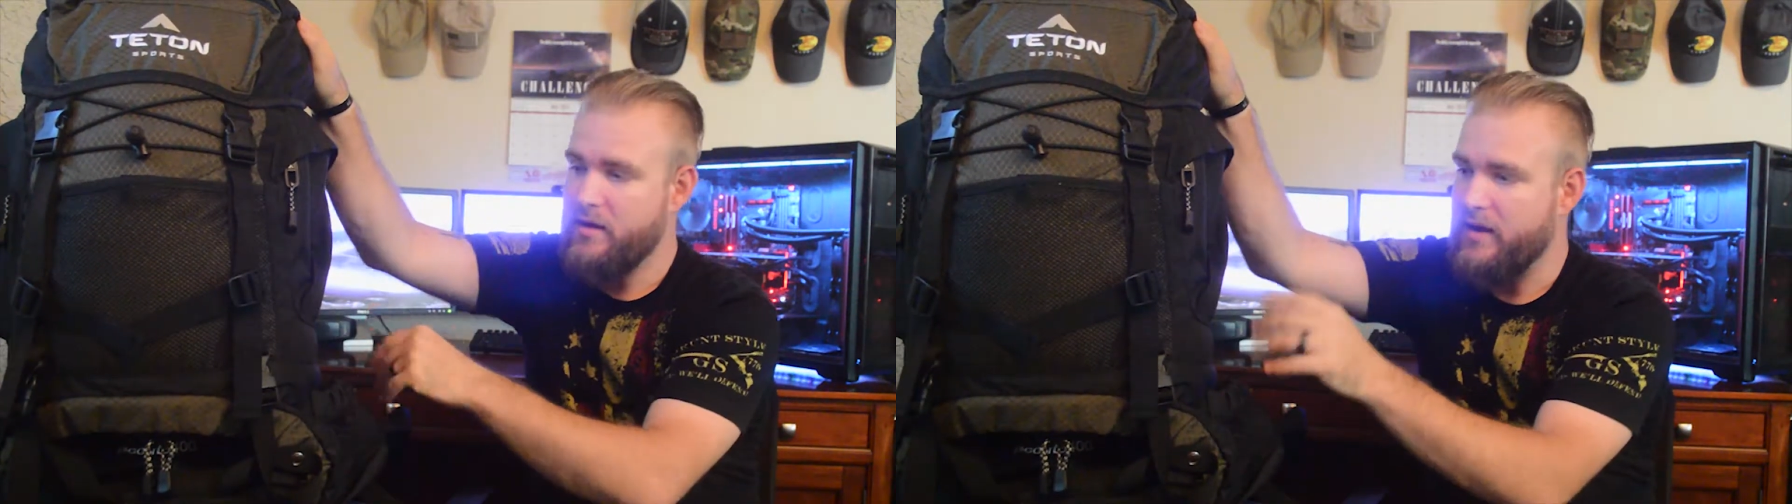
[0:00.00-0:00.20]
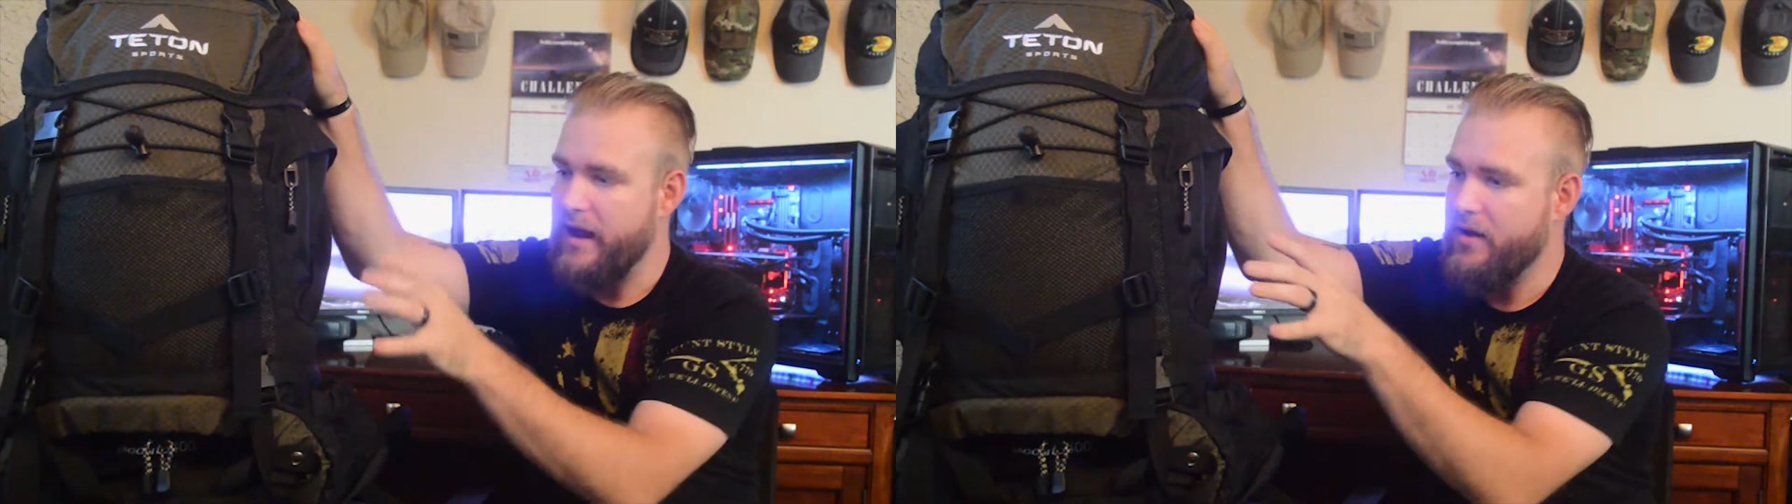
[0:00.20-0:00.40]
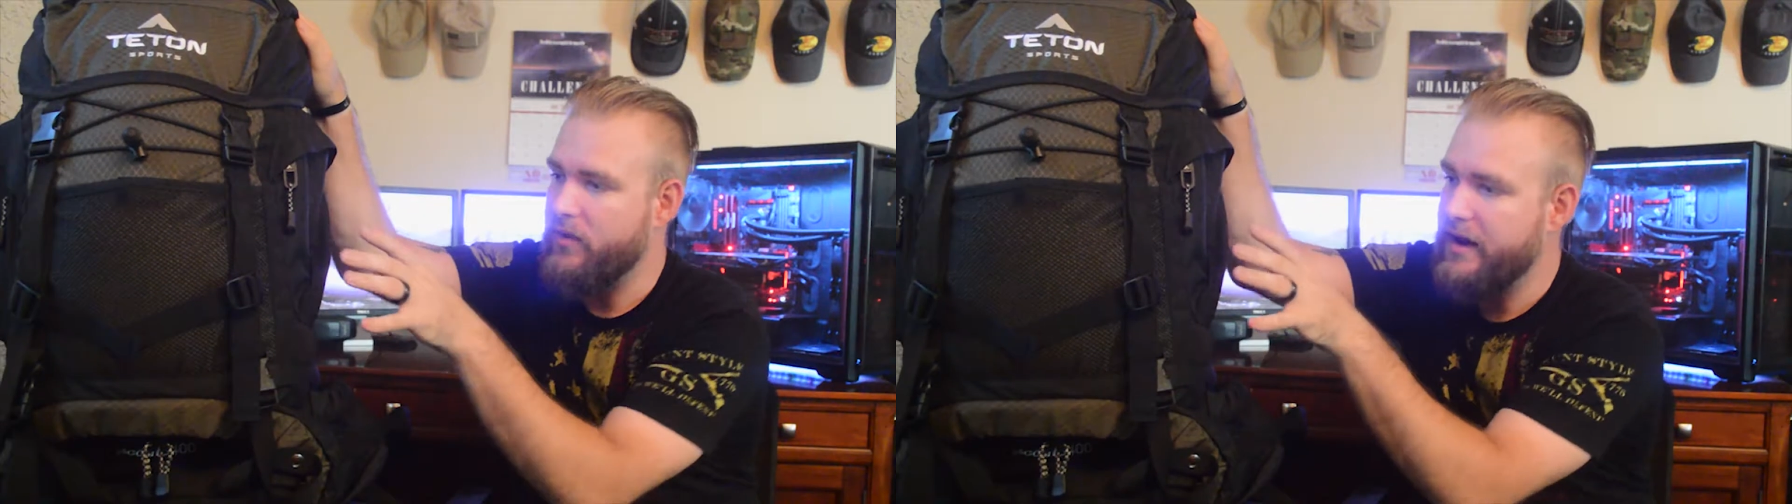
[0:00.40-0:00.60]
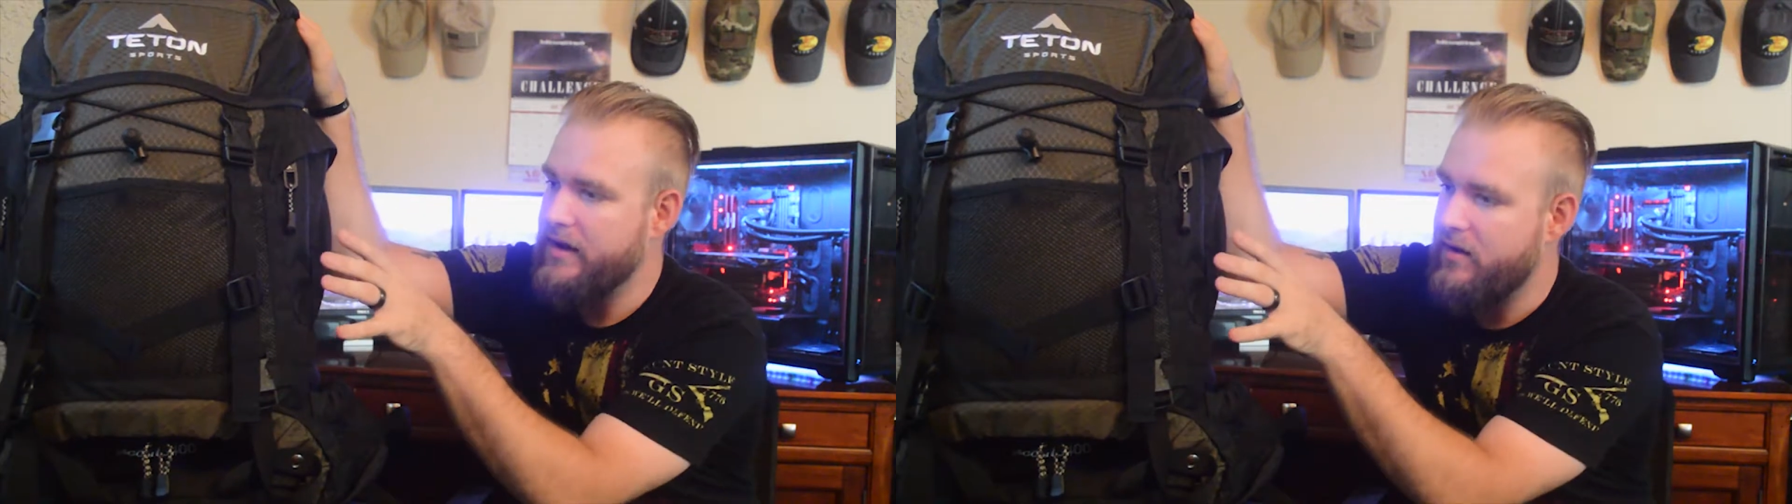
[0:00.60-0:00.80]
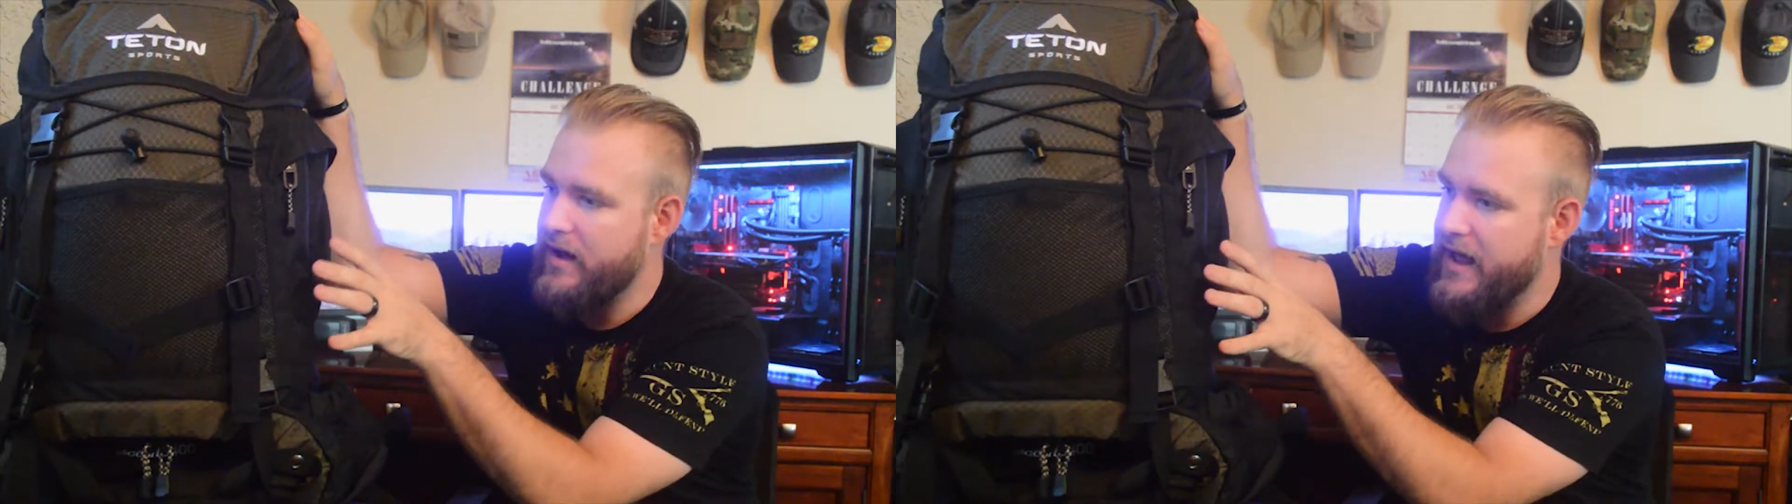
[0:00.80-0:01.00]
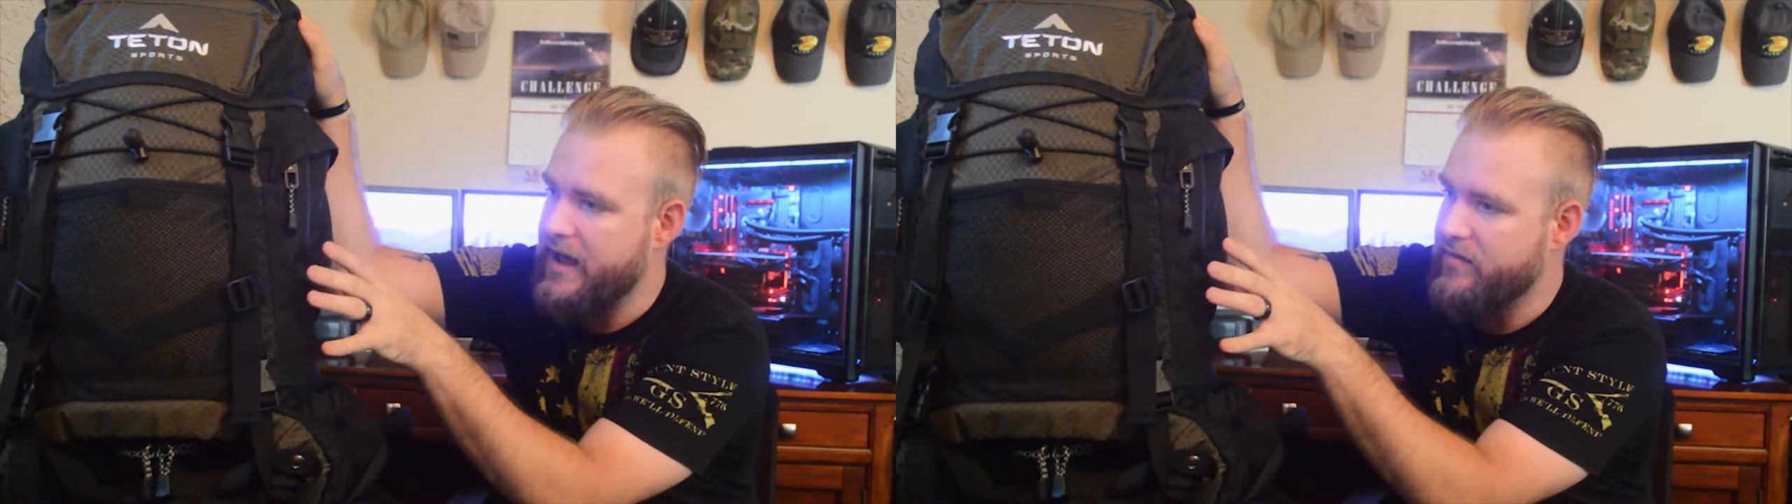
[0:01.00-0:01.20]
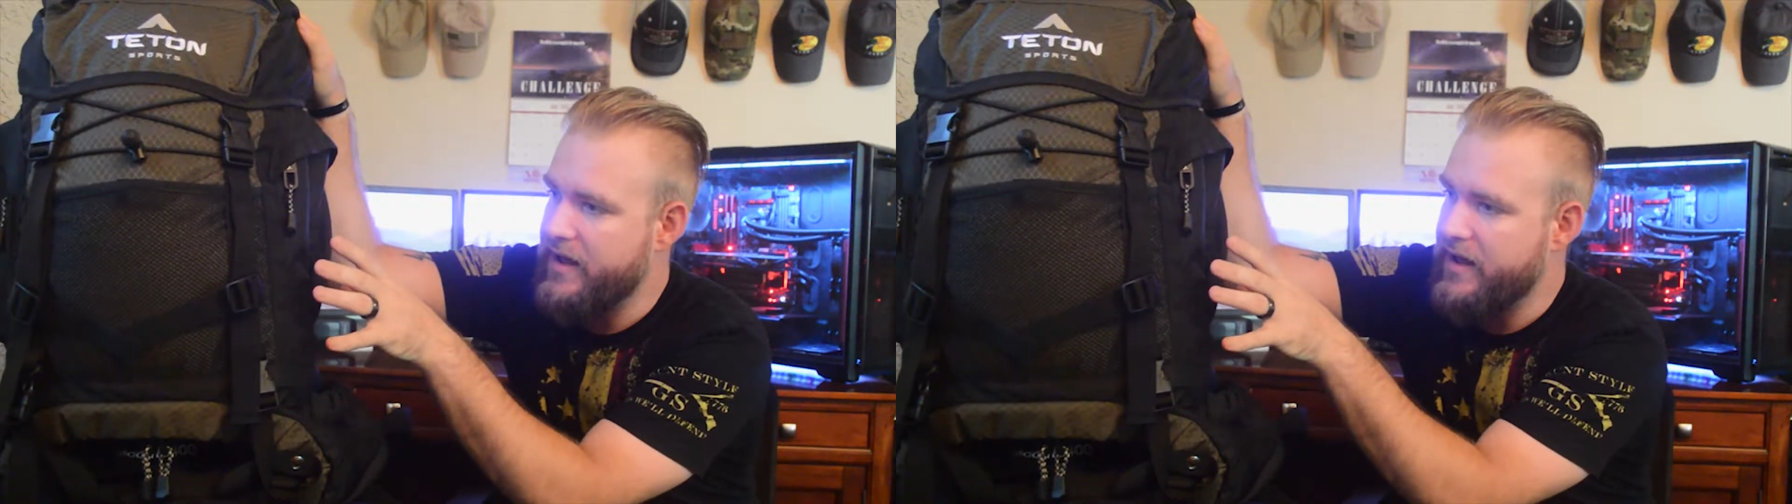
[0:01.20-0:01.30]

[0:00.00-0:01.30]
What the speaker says: Okay, right now I have